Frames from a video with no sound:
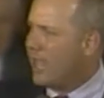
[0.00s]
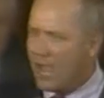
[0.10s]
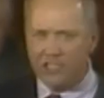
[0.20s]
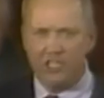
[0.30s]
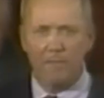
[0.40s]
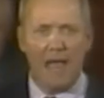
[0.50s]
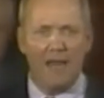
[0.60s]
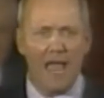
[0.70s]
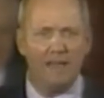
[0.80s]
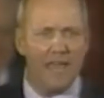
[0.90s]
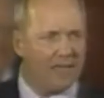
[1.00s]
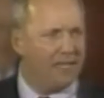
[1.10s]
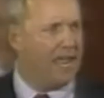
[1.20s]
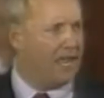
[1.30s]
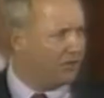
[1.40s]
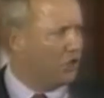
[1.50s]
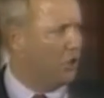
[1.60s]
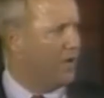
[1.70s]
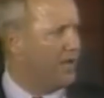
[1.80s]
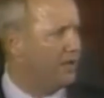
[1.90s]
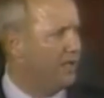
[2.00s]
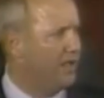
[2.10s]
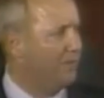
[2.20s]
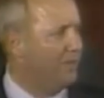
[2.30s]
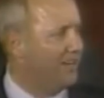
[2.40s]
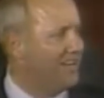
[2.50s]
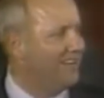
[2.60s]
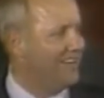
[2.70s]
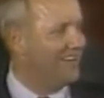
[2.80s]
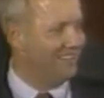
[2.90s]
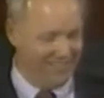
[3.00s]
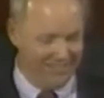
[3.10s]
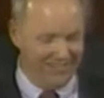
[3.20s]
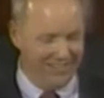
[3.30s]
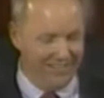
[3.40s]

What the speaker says: And somebody like that can't do it. But he does it.